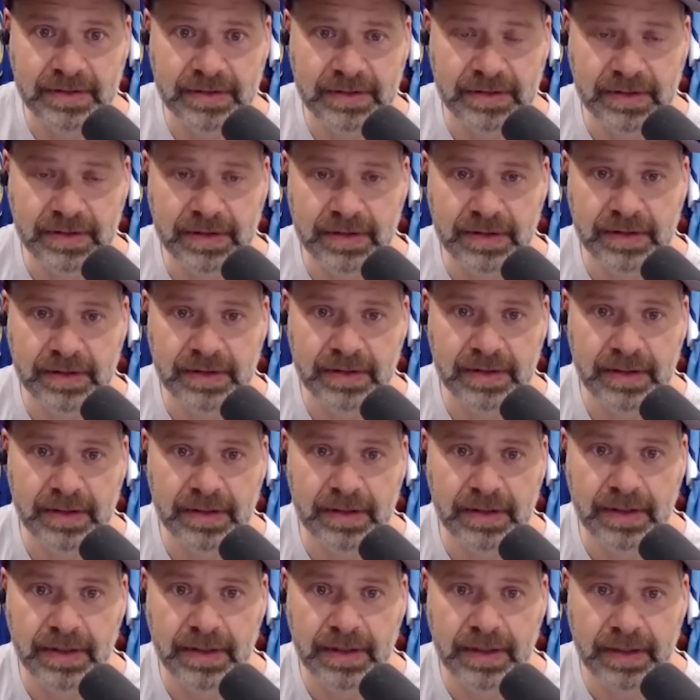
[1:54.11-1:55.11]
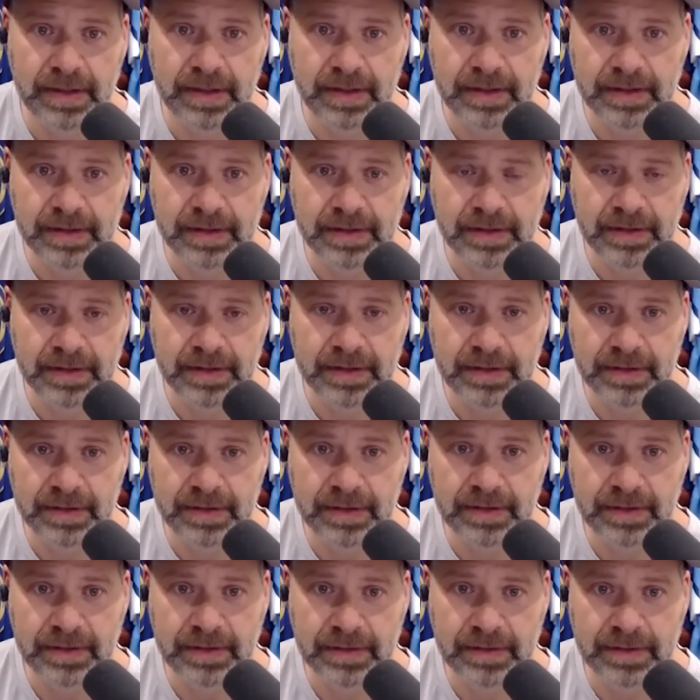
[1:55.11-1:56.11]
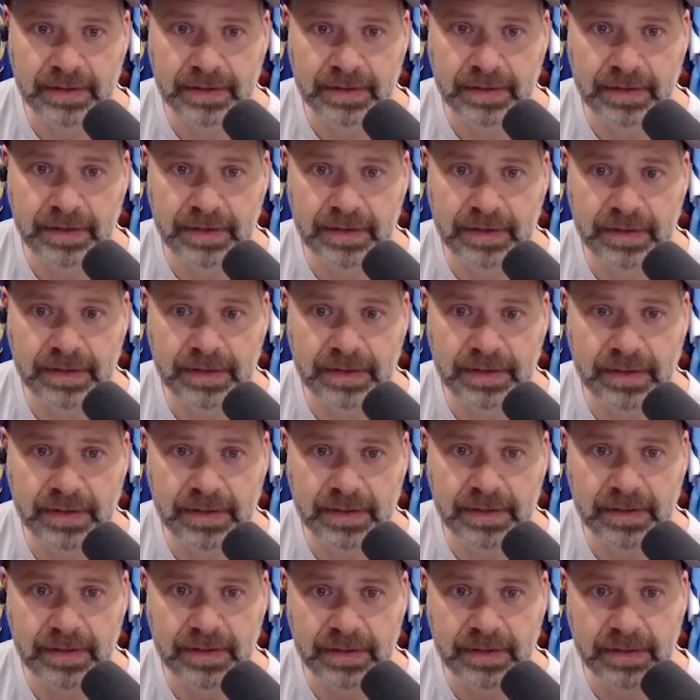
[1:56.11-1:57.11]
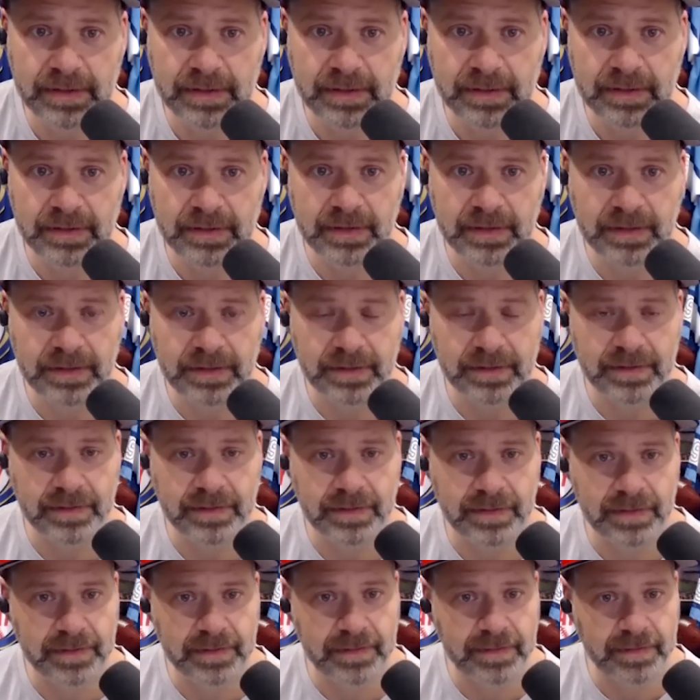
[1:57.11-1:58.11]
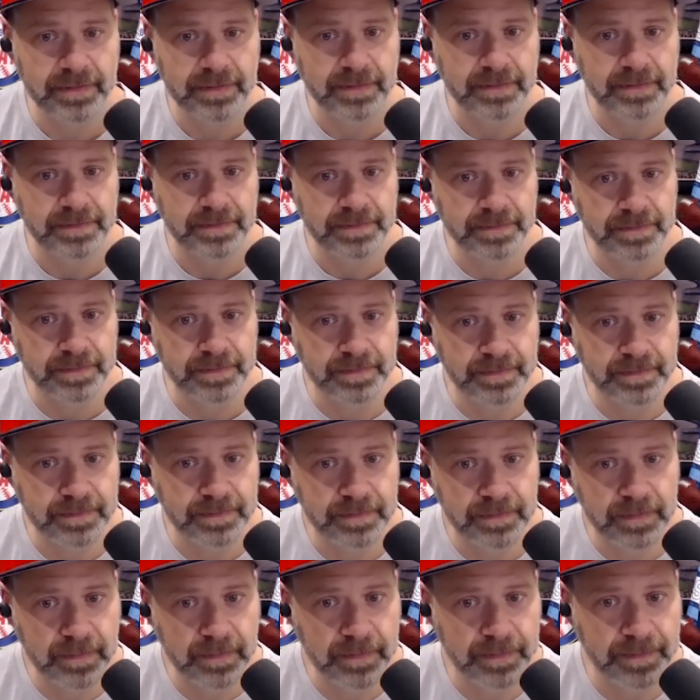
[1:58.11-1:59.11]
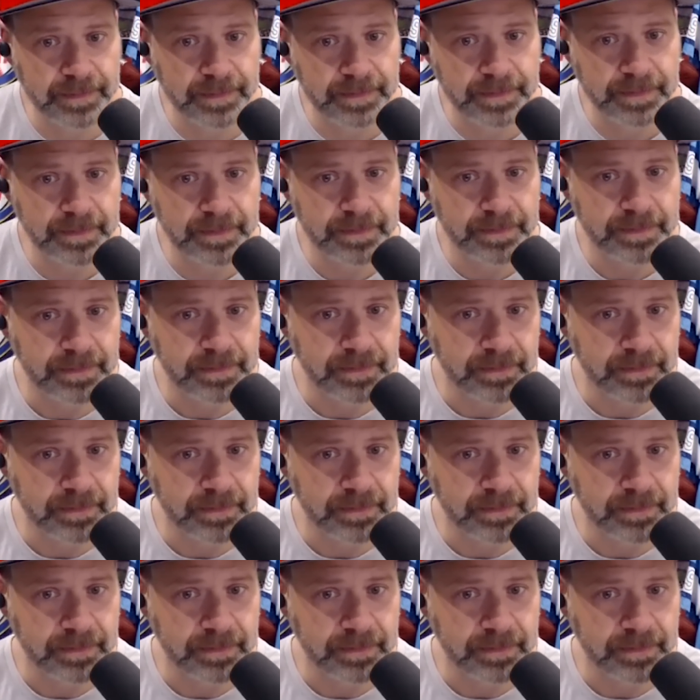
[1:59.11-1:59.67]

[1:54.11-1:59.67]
[no speech]